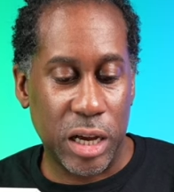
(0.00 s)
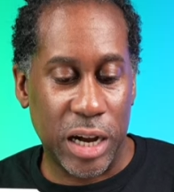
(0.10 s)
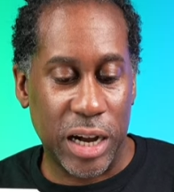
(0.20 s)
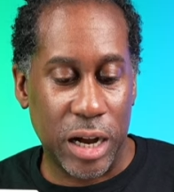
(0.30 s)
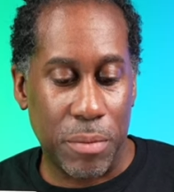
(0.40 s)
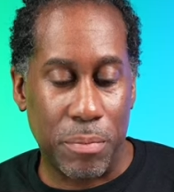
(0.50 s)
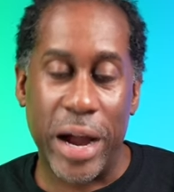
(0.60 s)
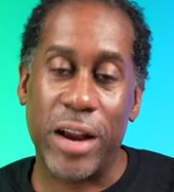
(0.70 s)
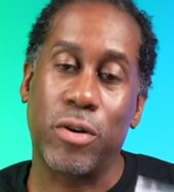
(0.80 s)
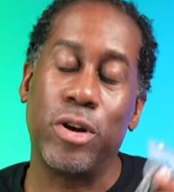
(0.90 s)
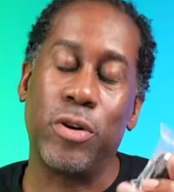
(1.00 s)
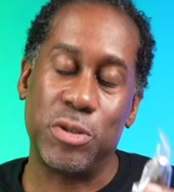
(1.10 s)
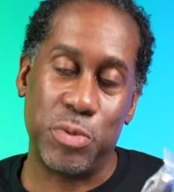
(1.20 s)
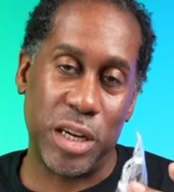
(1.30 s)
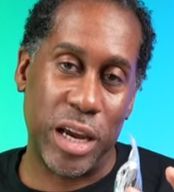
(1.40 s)
uh, micro
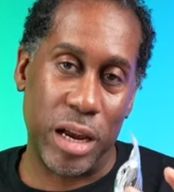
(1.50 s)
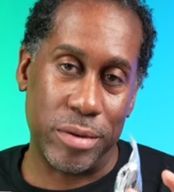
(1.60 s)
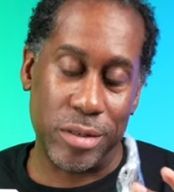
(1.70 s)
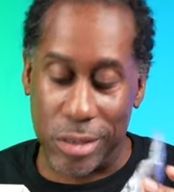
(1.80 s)
USB cable.